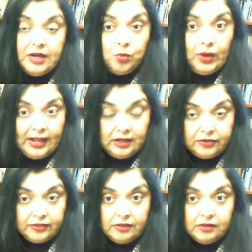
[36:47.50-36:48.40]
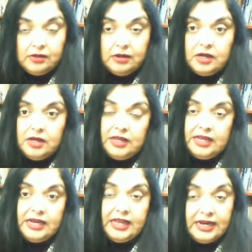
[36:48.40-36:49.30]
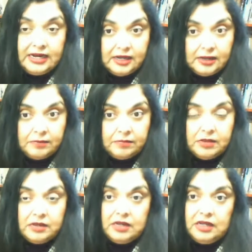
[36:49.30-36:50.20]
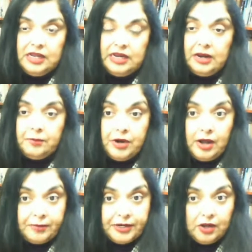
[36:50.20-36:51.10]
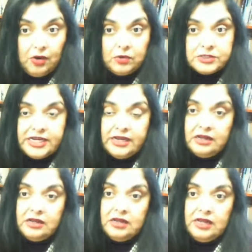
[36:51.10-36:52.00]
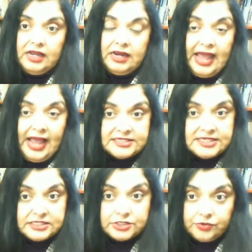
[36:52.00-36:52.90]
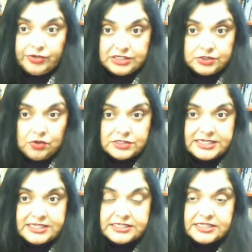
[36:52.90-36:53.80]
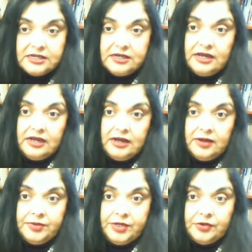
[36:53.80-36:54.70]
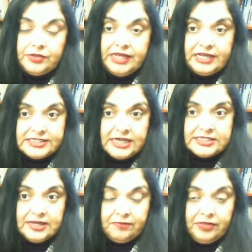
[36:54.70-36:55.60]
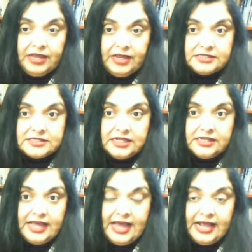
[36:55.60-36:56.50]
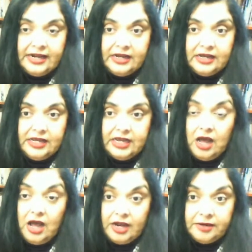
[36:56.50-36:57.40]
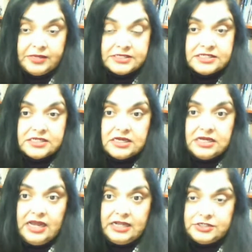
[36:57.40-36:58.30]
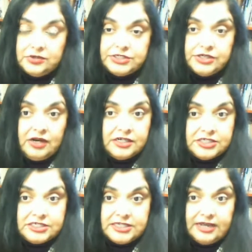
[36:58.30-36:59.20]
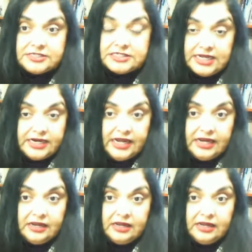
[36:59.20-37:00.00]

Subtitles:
wealth, in income, in property holding, in access to resources. These are some things that economists and sociologists have studied